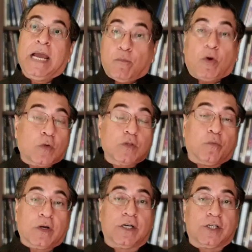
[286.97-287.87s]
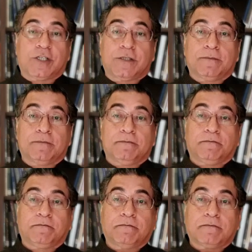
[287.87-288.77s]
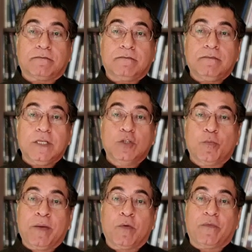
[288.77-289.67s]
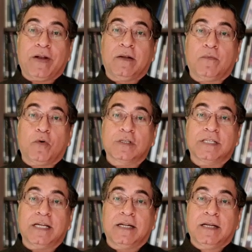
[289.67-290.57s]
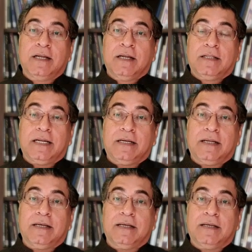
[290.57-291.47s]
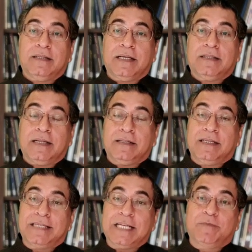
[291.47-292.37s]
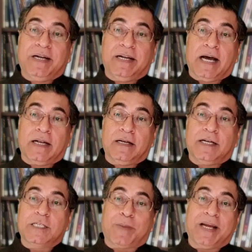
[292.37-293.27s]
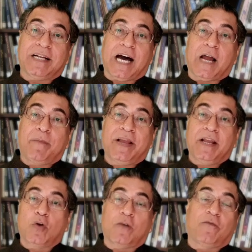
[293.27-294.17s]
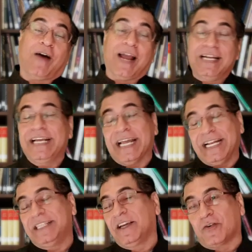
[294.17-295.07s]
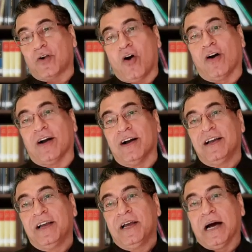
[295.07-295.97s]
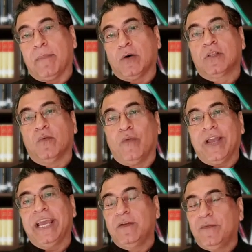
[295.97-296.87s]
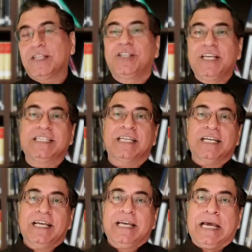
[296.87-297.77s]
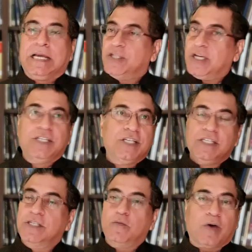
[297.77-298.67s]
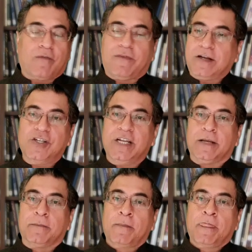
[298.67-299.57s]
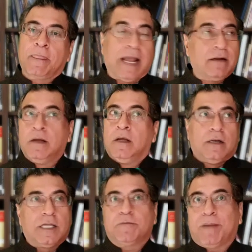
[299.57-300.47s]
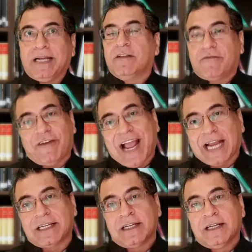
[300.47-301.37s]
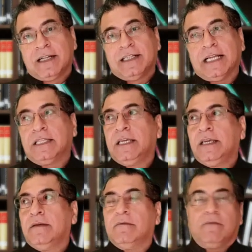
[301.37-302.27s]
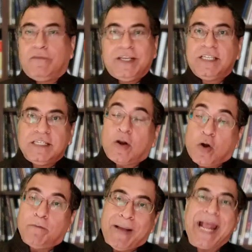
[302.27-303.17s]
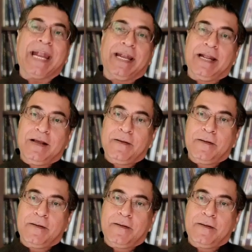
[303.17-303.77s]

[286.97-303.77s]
And what was worse, Supreme Court felt, was that this has been done despite RBI not finding anything wrong about the way in which these exchanges were functioning. And despite the fact that the VCs are not banned.